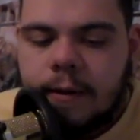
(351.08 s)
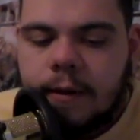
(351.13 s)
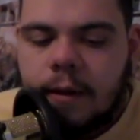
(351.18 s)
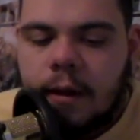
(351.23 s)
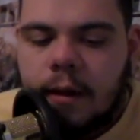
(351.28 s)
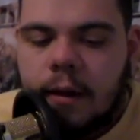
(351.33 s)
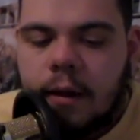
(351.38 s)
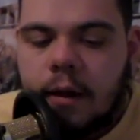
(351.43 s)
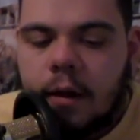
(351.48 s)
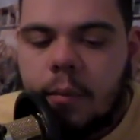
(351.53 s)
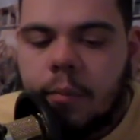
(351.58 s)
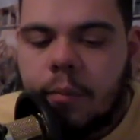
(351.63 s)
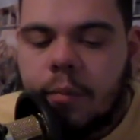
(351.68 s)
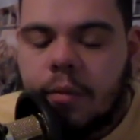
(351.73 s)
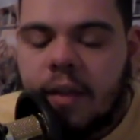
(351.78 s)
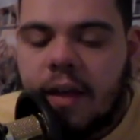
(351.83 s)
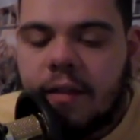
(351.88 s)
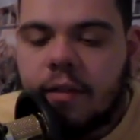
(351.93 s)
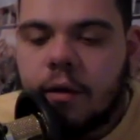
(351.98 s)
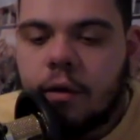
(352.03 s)

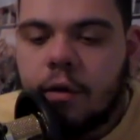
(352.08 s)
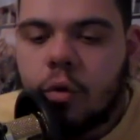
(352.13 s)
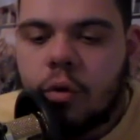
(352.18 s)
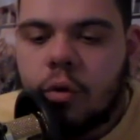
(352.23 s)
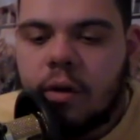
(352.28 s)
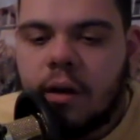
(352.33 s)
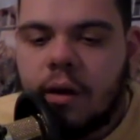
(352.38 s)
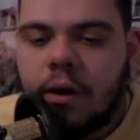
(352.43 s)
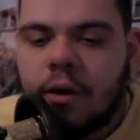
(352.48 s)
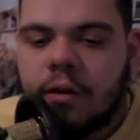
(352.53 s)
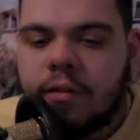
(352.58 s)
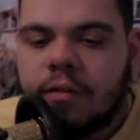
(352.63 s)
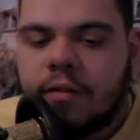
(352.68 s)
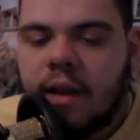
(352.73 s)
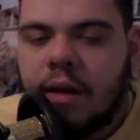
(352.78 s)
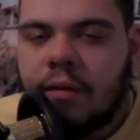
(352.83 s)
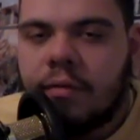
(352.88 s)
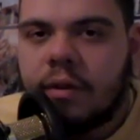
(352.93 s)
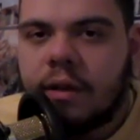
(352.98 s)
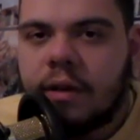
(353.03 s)
that the new year is
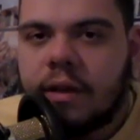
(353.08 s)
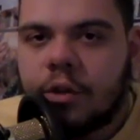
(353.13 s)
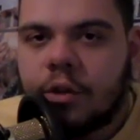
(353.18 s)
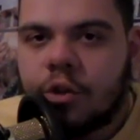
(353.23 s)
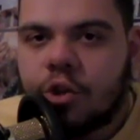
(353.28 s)
definitely a